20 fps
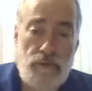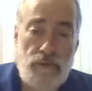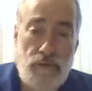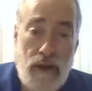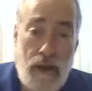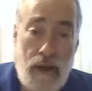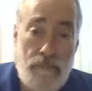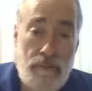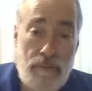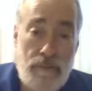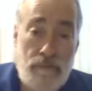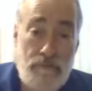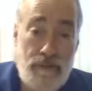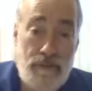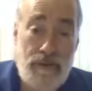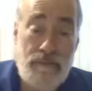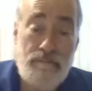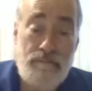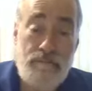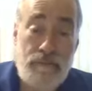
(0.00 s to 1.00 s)
who happen to
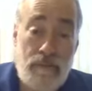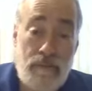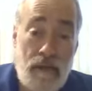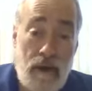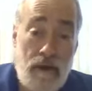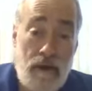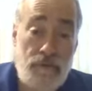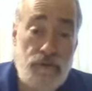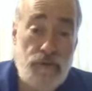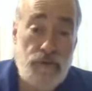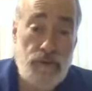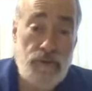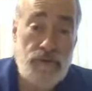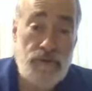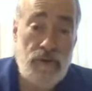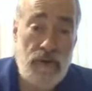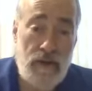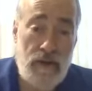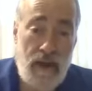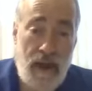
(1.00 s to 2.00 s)
be of Jewish
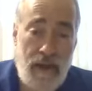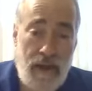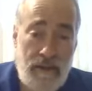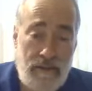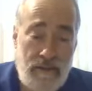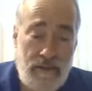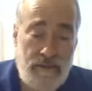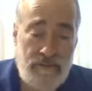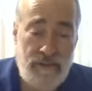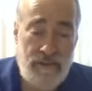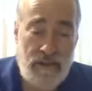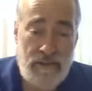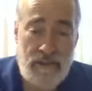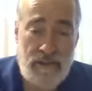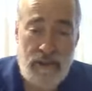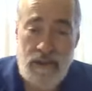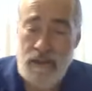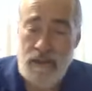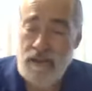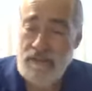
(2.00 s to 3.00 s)
ascent.
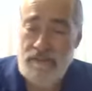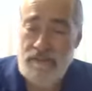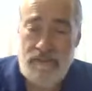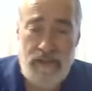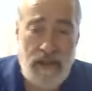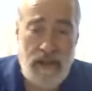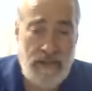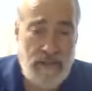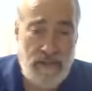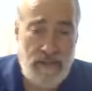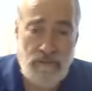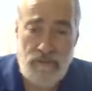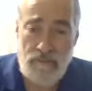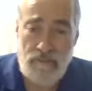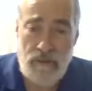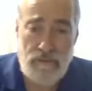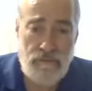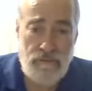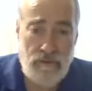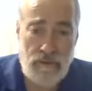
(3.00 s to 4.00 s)
It's not easy,
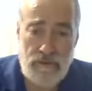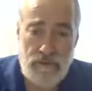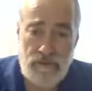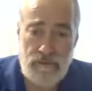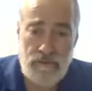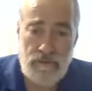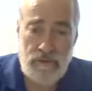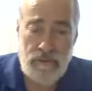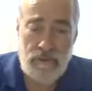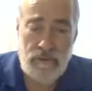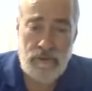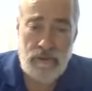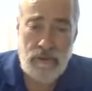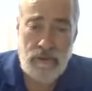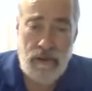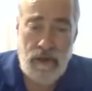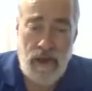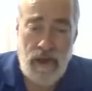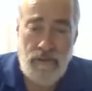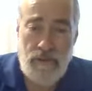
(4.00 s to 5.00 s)
my friends.
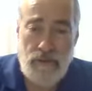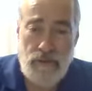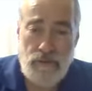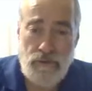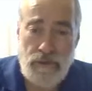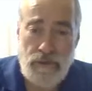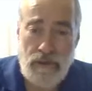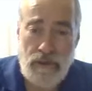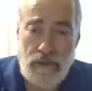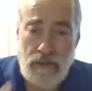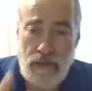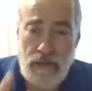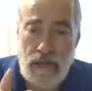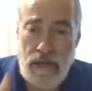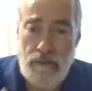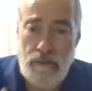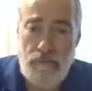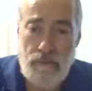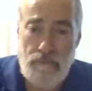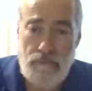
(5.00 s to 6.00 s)
And then you get
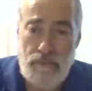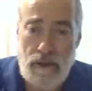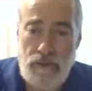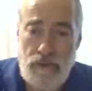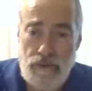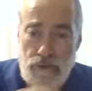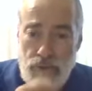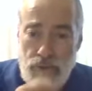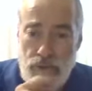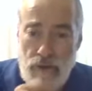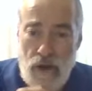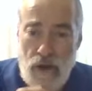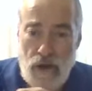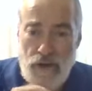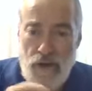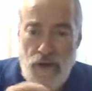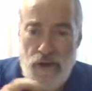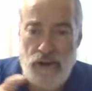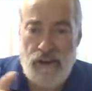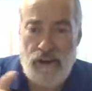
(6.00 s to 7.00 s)
labeled by the Jewish, oh,
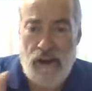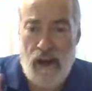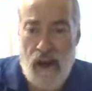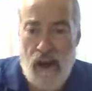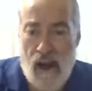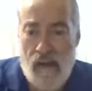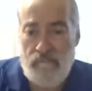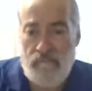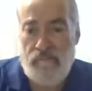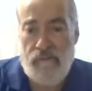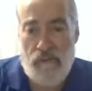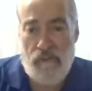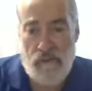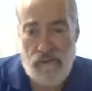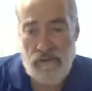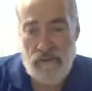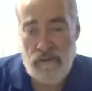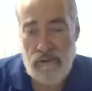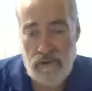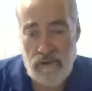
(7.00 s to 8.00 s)
you're a
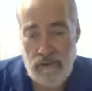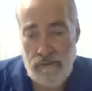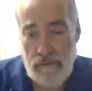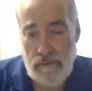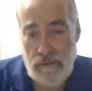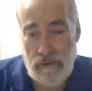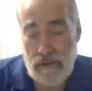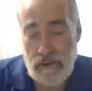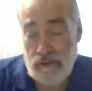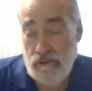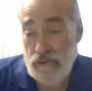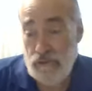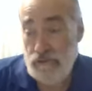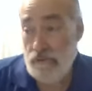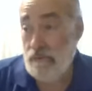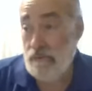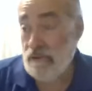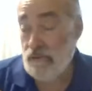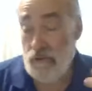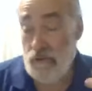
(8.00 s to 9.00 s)
convert. Like you're
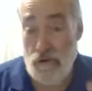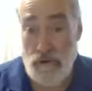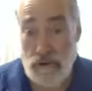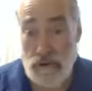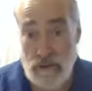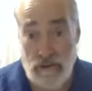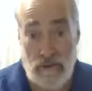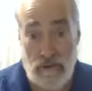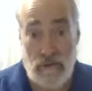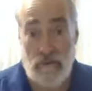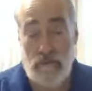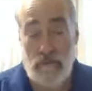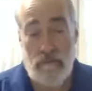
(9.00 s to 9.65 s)
something dirty, you know?